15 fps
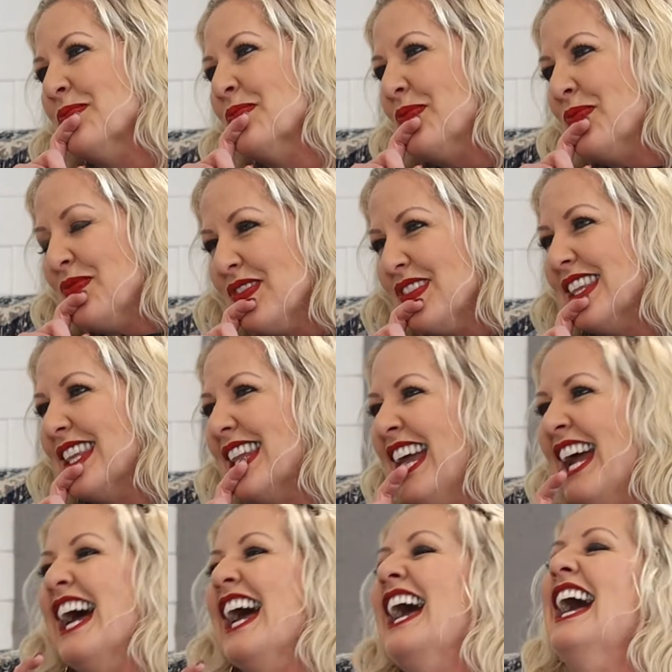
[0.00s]
That's
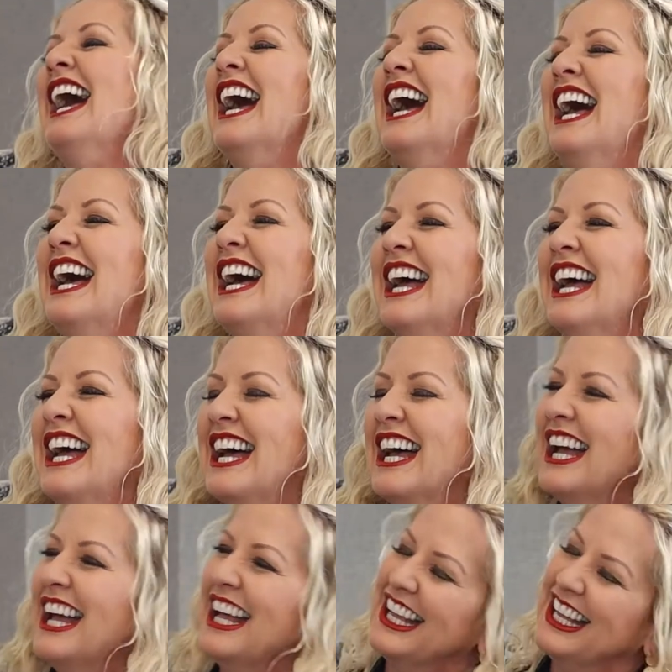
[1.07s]
totally cool.
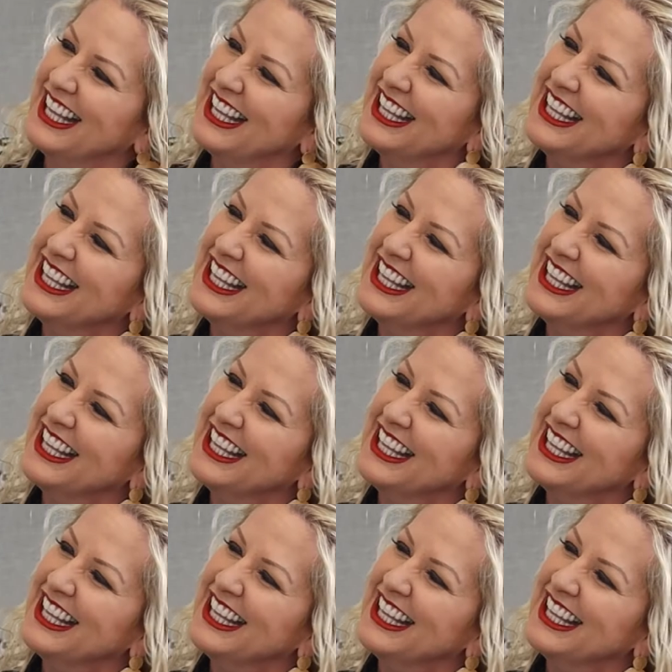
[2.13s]
Huh.